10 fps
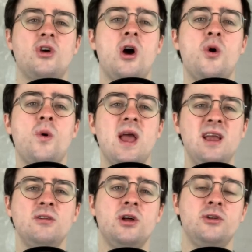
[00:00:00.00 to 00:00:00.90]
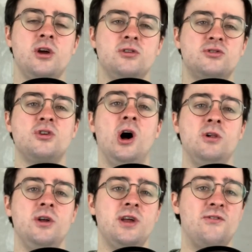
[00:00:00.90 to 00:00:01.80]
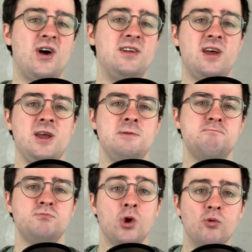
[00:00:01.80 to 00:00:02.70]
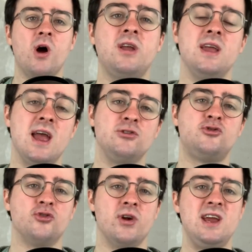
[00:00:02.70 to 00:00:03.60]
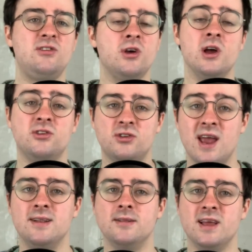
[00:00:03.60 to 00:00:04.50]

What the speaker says: So, England and Scotland have had a rocky history, to say the